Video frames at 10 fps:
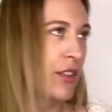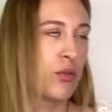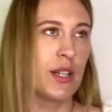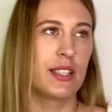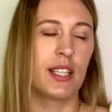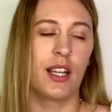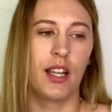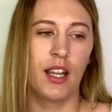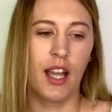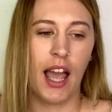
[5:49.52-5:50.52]
of went
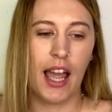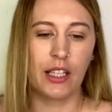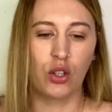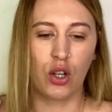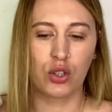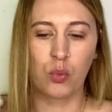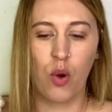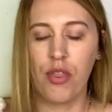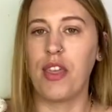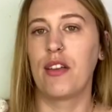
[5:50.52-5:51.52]
and got
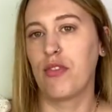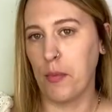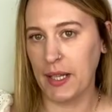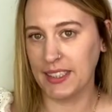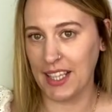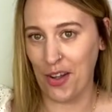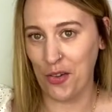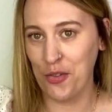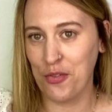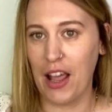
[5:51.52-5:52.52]
one thing for
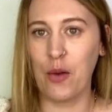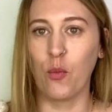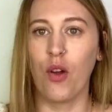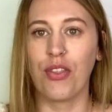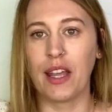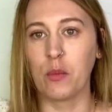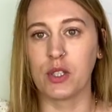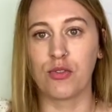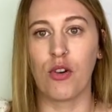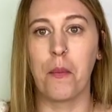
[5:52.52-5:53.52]
myself, and one thing was
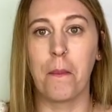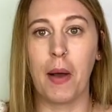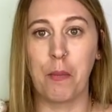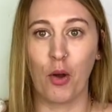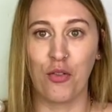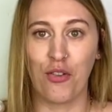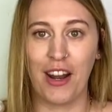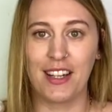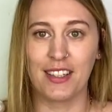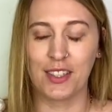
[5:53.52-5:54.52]
from my
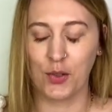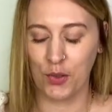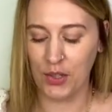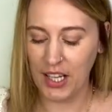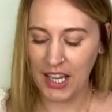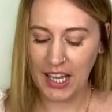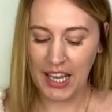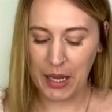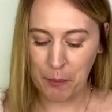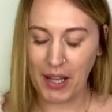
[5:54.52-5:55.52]
boyfriend. So
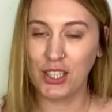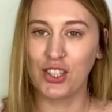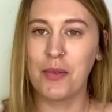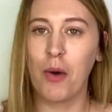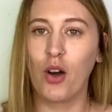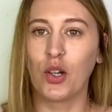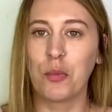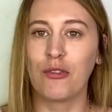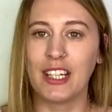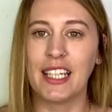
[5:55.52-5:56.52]
he packaged them all up
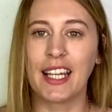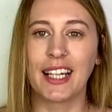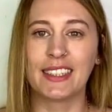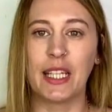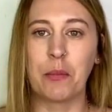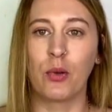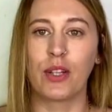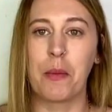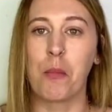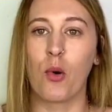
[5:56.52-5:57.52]
really nicely, put
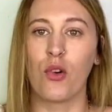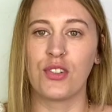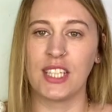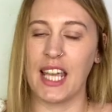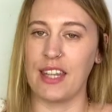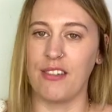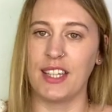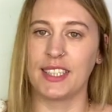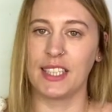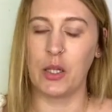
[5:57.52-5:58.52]
them both together in
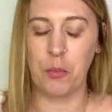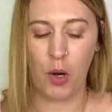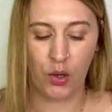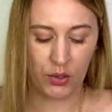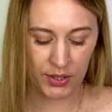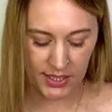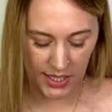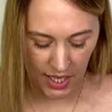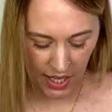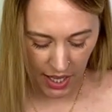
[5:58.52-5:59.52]
this little box.
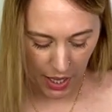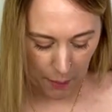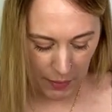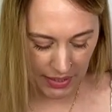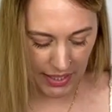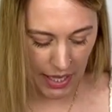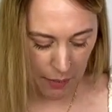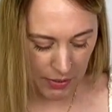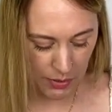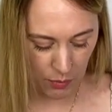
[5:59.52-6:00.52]
It
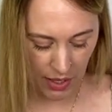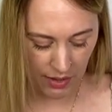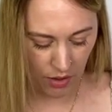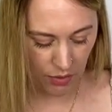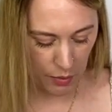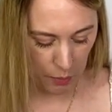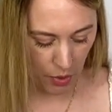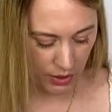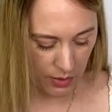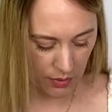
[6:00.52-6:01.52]
came as well on the
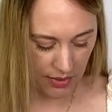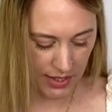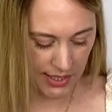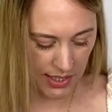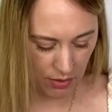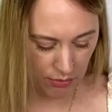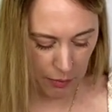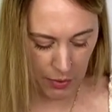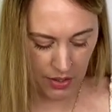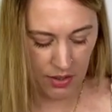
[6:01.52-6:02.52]
box with this little
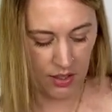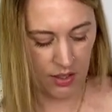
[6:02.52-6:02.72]
ribbon,